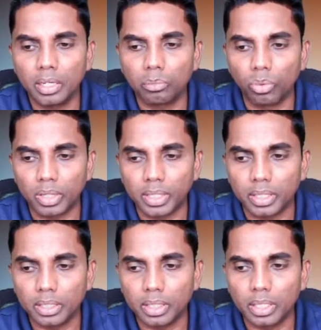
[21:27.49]

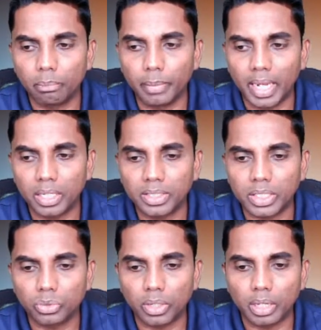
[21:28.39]
bullying, male
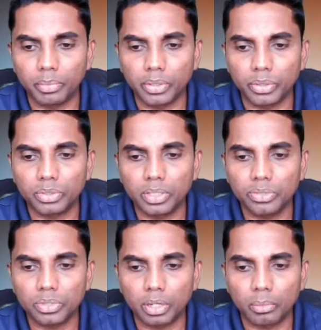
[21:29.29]
sexual abuse,
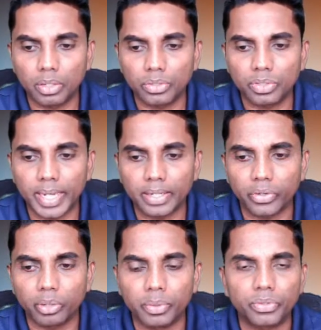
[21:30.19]
traumas, and
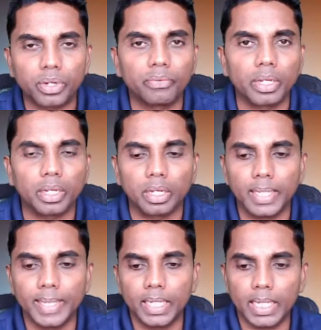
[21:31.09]
human trafficking.
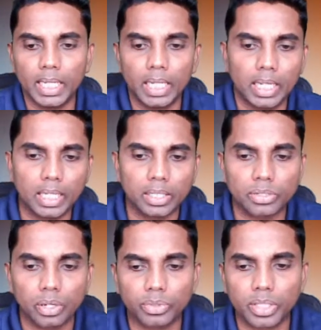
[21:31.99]

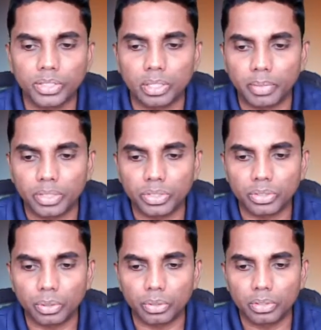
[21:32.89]
South Asian Men's
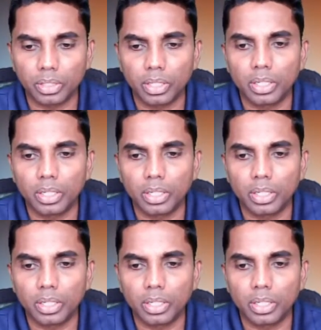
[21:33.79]
Show,